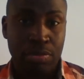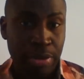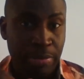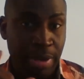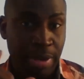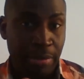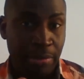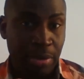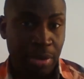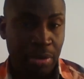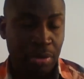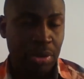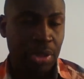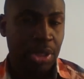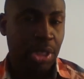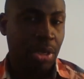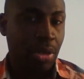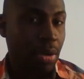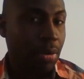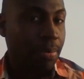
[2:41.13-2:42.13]
Remember,
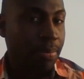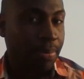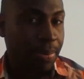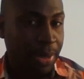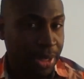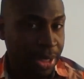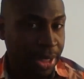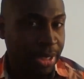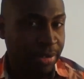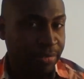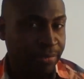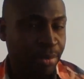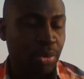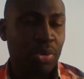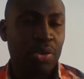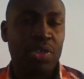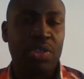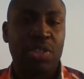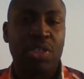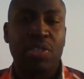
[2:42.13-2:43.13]
it's a competitive
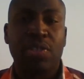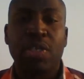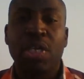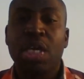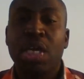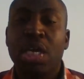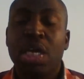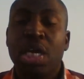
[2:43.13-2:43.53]
process.